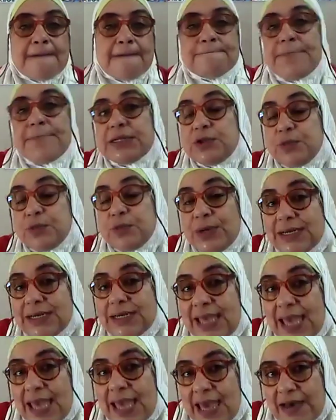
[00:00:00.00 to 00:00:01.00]
But
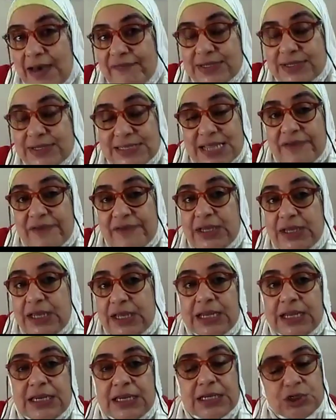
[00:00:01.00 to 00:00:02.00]
when calf is having
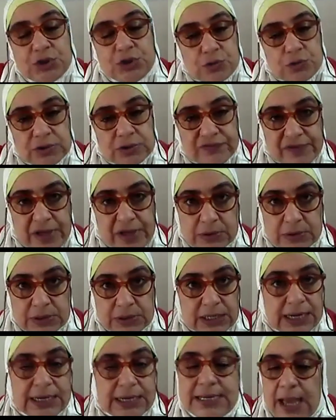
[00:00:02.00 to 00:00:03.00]
any short
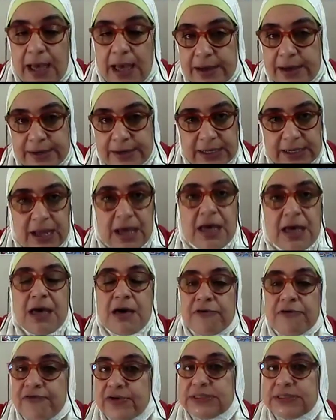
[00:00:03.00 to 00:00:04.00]
vowel, any haraka,
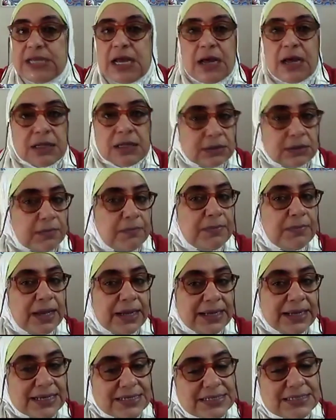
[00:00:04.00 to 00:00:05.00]
fatha, dhamma,
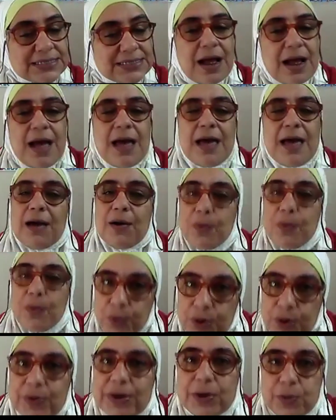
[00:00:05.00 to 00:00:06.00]
kasra,
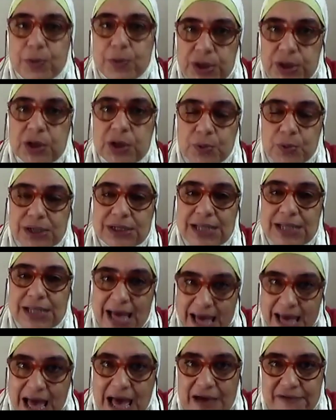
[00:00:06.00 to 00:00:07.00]
we will
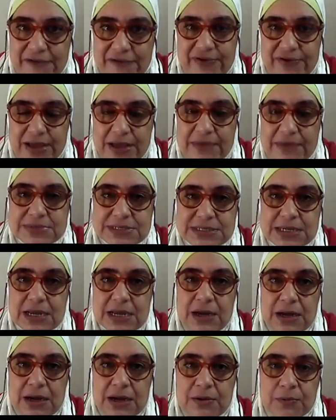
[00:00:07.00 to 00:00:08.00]
have hem.
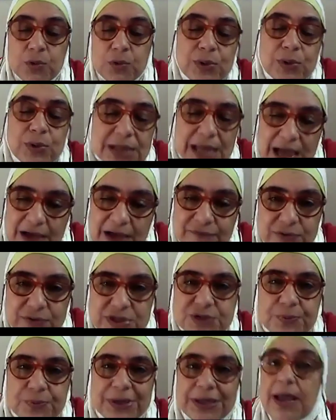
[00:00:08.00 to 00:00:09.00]
We will have
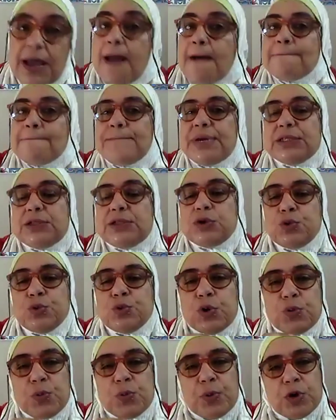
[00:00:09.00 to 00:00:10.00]
whispering, but it
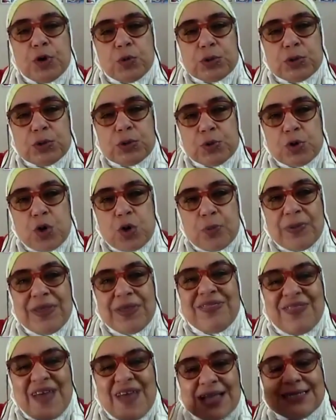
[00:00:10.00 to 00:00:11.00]
will not be
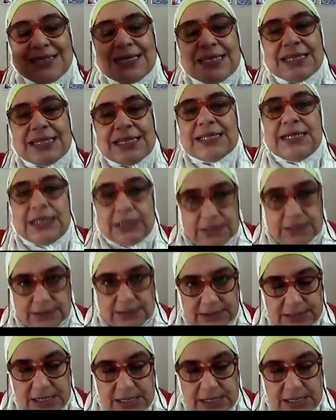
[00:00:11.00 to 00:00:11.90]
that clear.